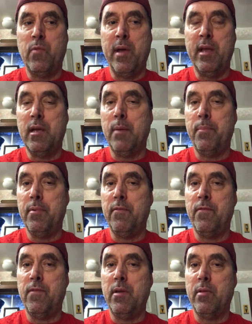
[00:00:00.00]
wake up and
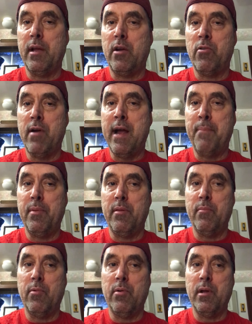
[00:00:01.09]
feel like crap in the
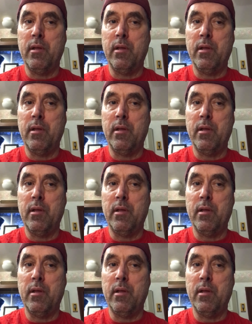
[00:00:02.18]
morning.